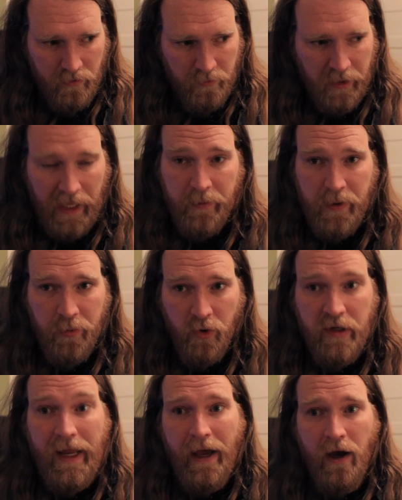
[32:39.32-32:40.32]
black people
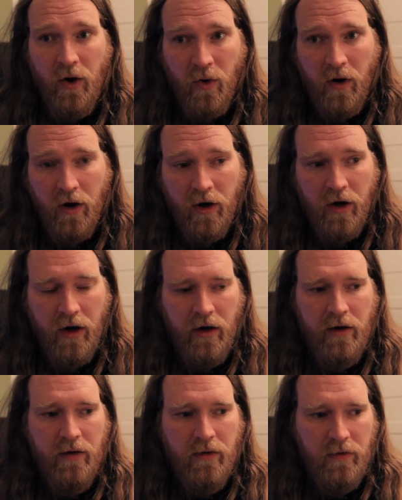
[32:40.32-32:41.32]
now are